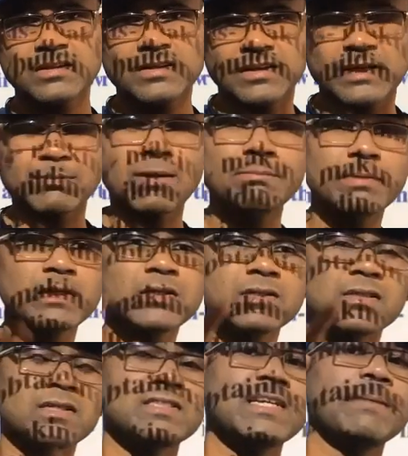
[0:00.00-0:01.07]

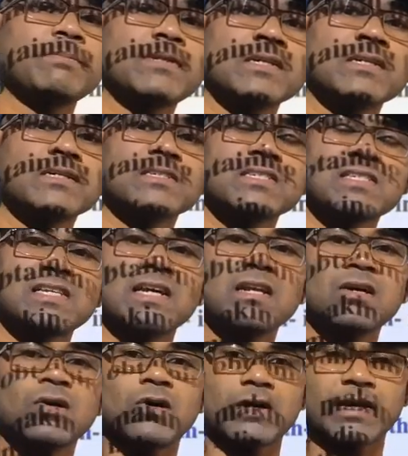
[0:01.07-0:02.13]
Remember the chapter cell
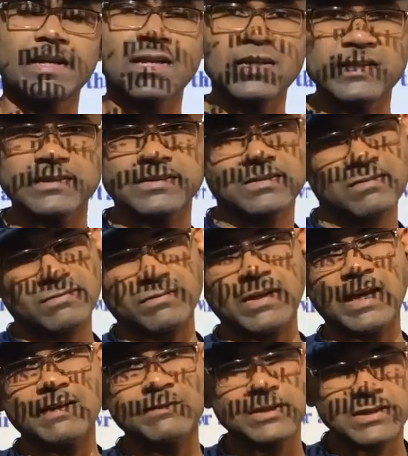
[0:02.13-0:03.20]
organelles, we
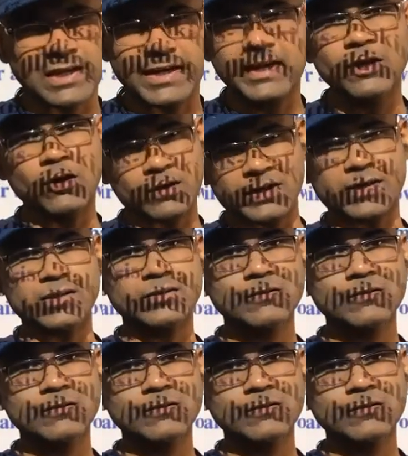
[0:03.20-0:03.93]
have studied already.